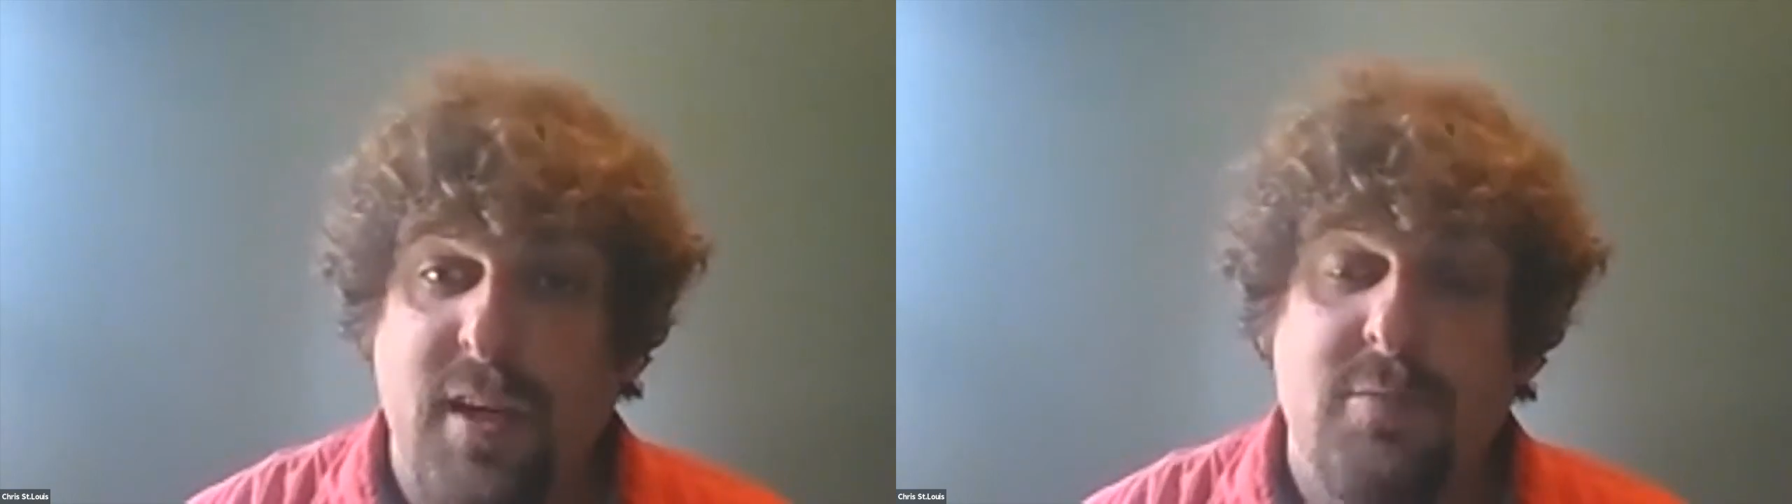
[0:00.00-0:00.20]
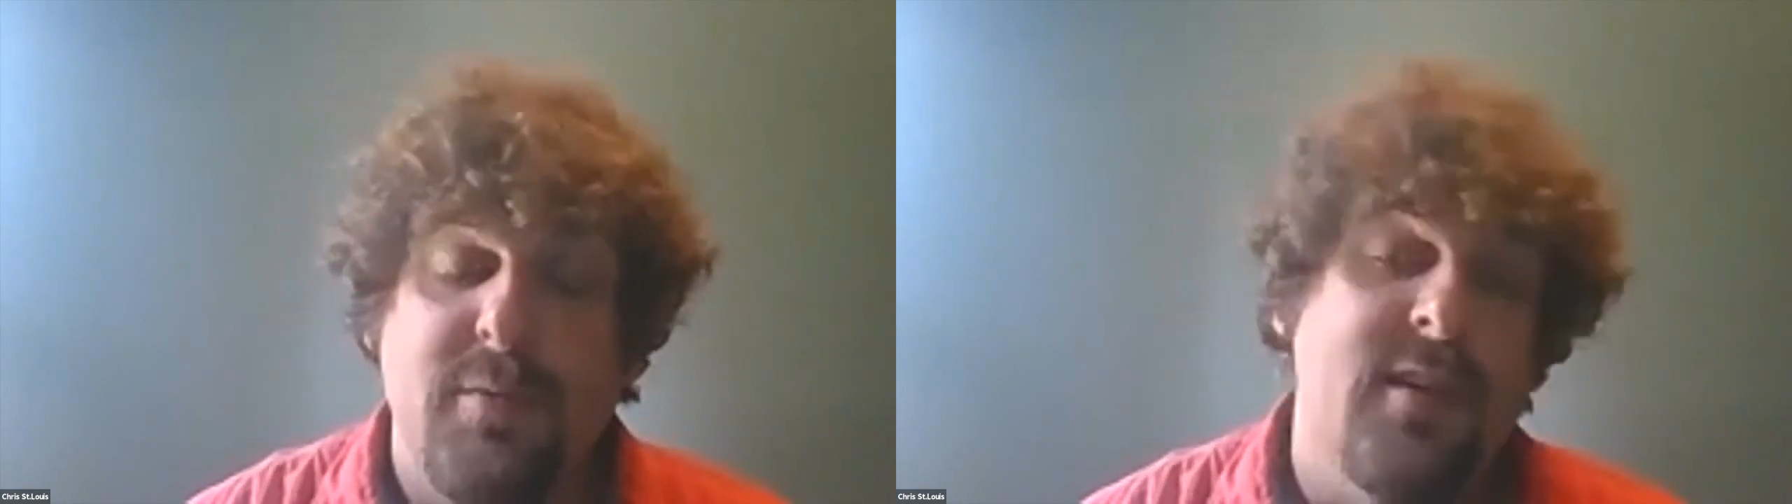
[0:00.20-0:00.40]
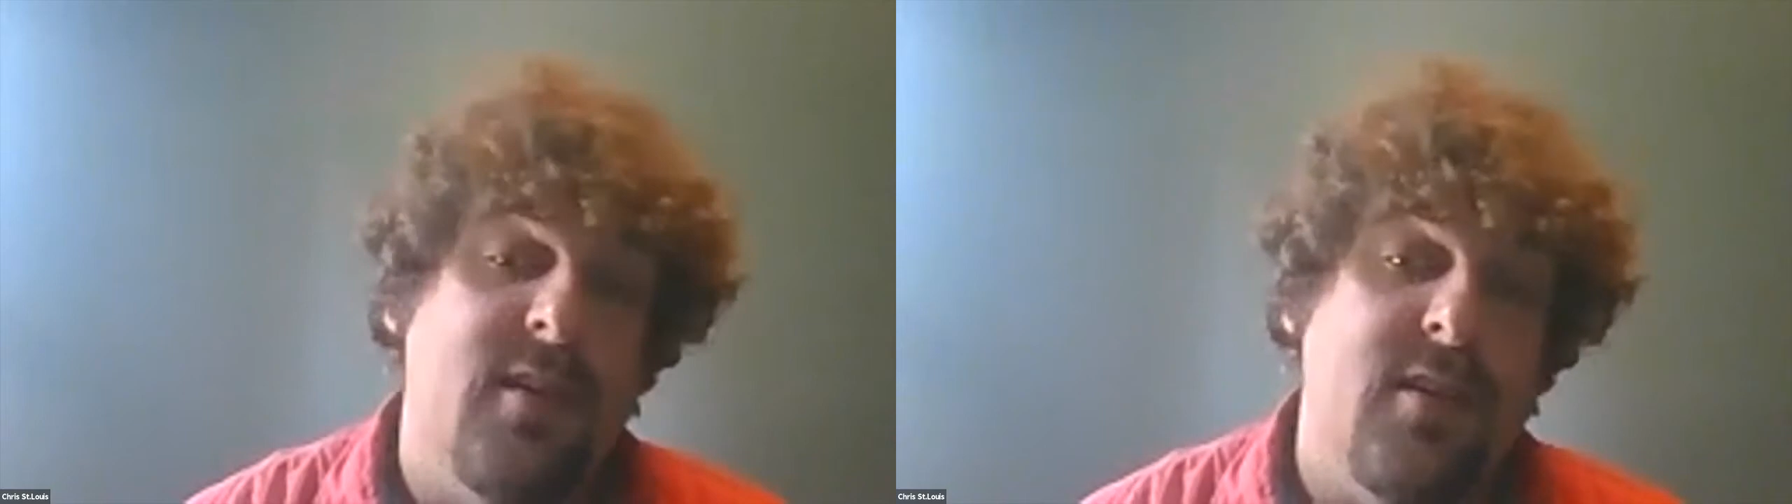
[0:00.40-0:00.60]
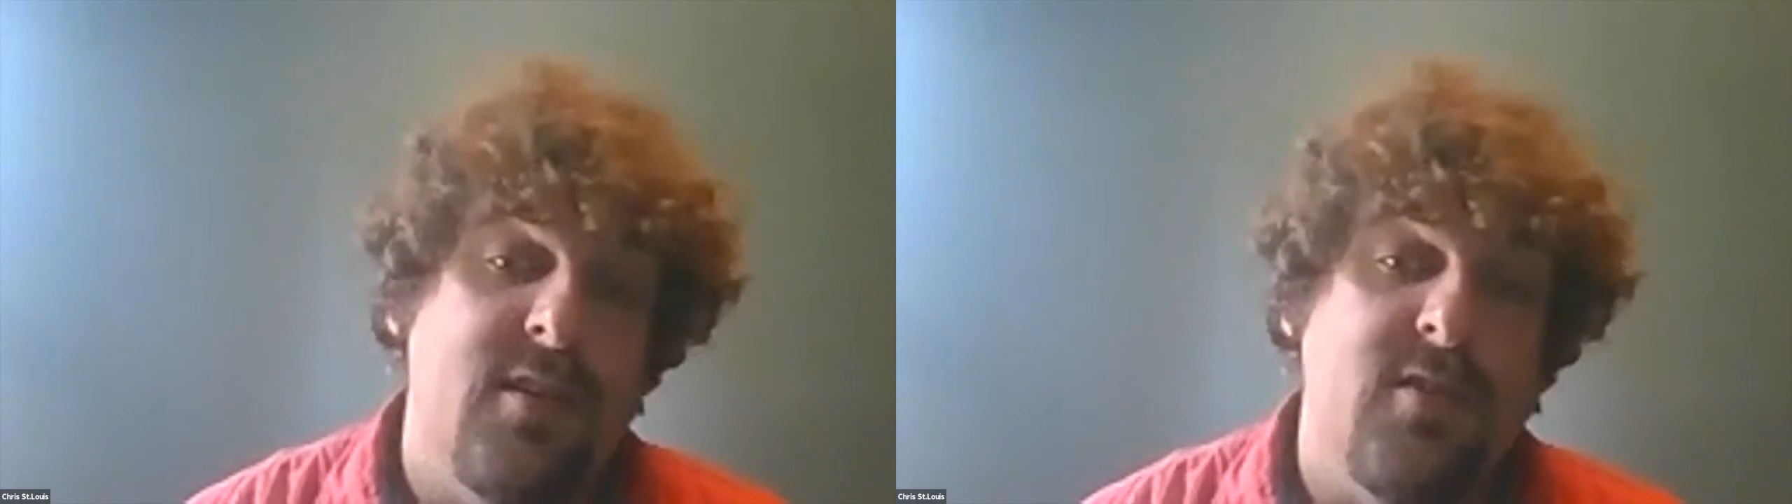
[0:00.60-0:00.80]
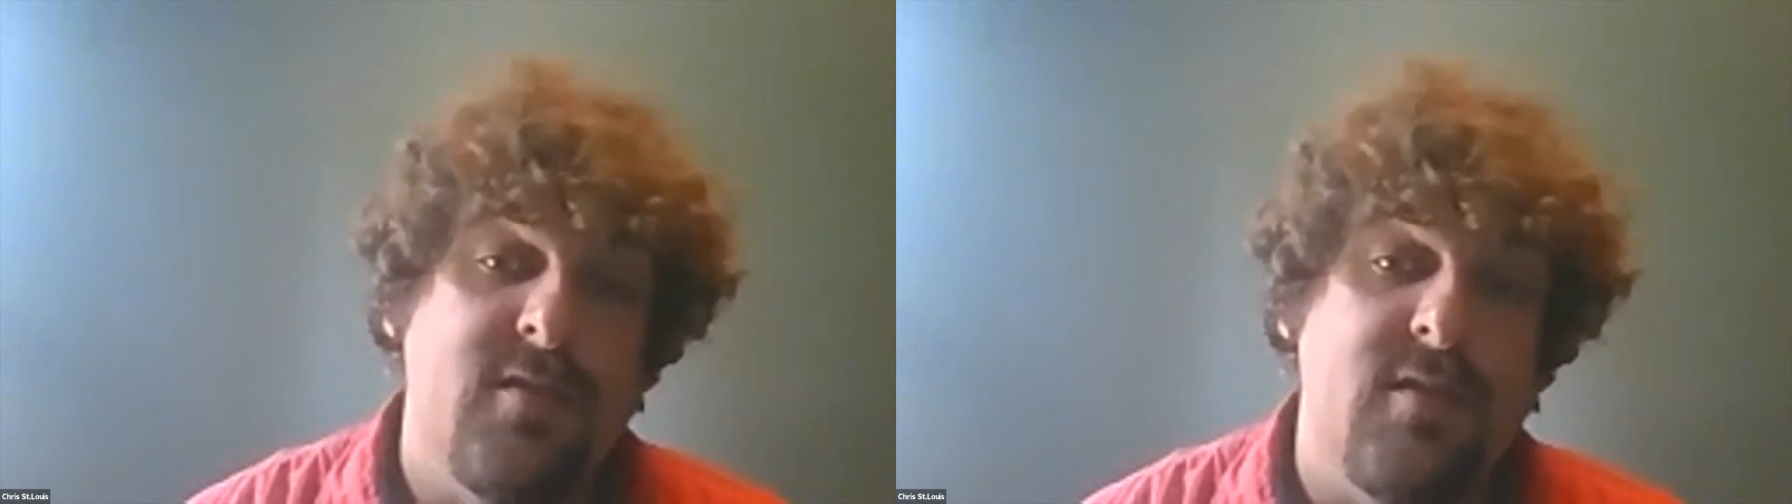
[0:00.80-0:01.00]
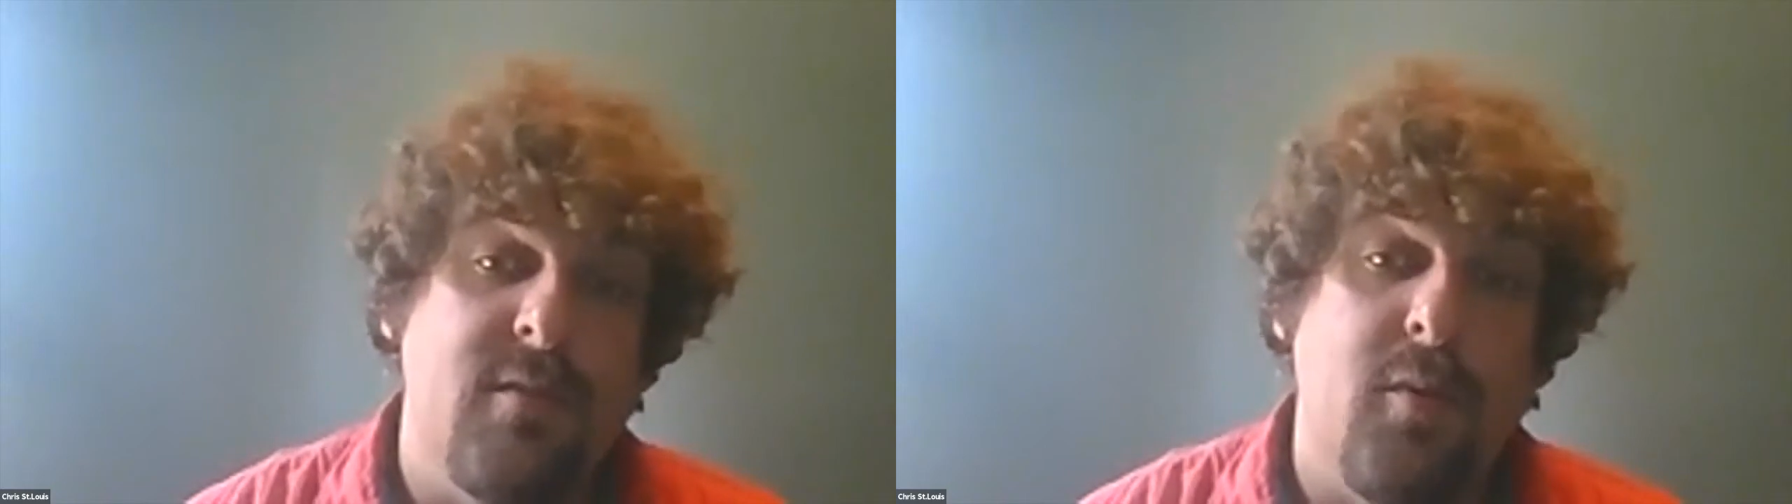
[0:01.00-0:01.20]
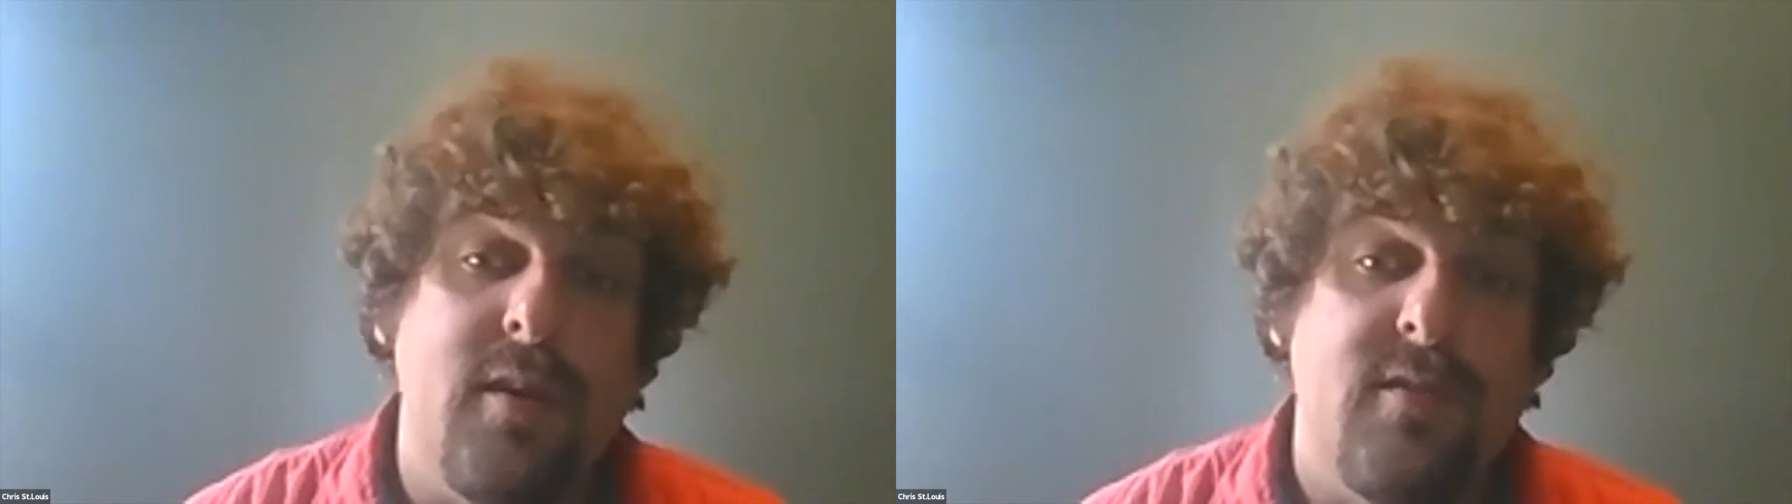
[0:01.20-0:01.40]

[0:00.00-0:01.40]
a lot of case management